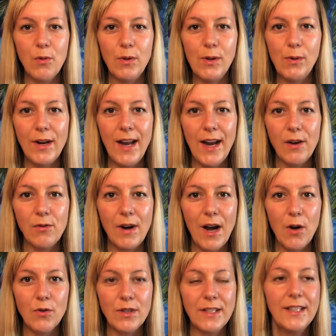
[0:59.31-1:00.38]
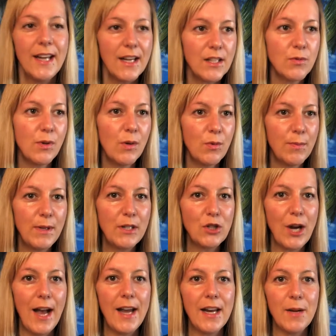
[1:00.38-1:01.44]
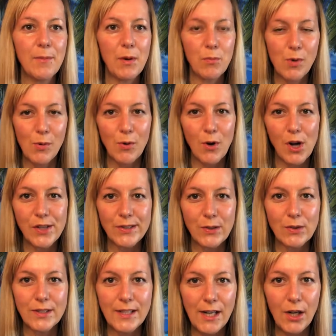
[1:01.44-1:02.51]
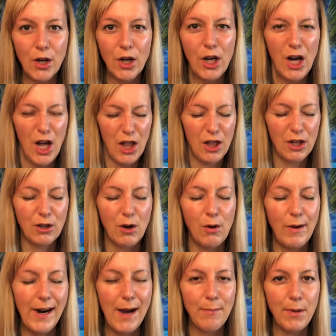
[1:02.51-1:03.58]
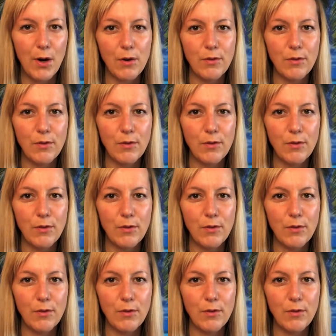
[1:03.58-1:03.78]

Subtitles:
We would hang around, and yes, we would be chatting, but we would also scare the crap out of